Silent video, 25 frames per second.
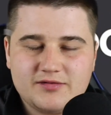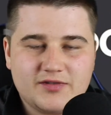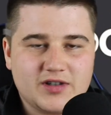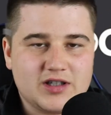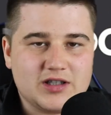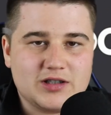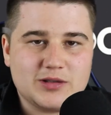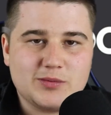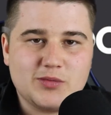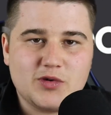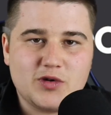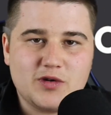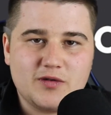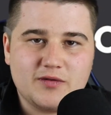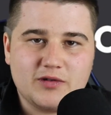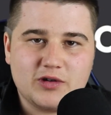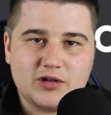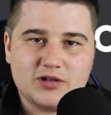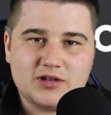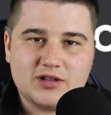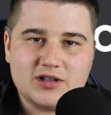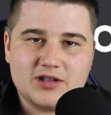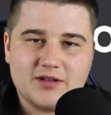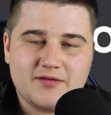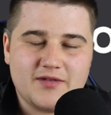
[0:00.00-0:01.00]
things move
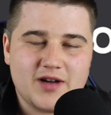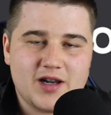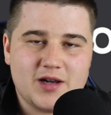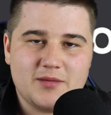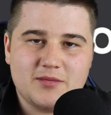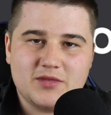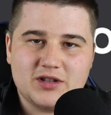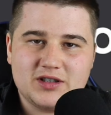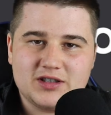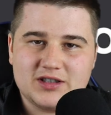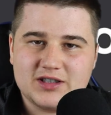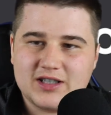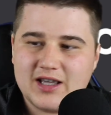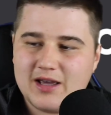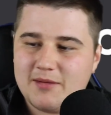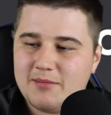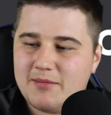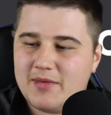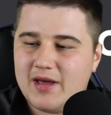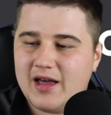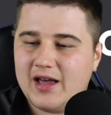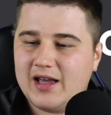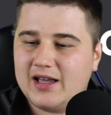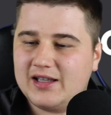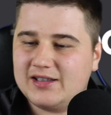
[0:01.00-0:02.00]
on. Developments
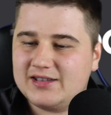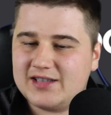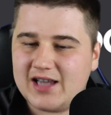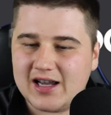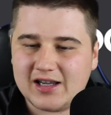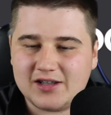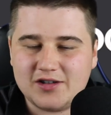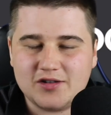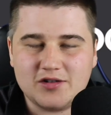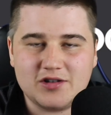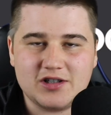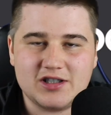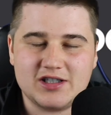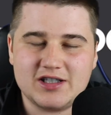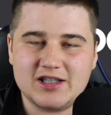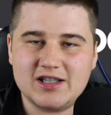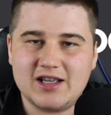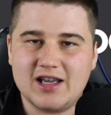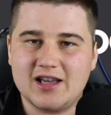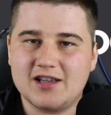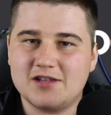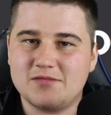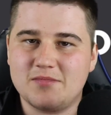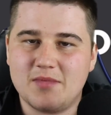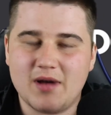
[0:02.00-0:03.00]
get better. Technology
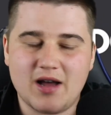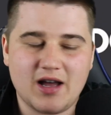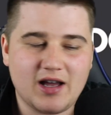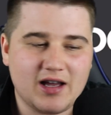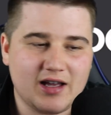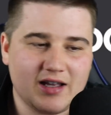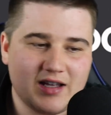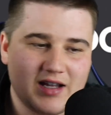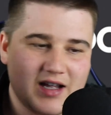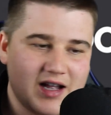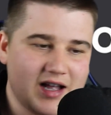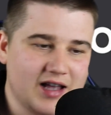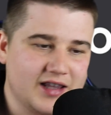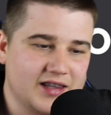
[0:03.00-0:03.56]
gets better.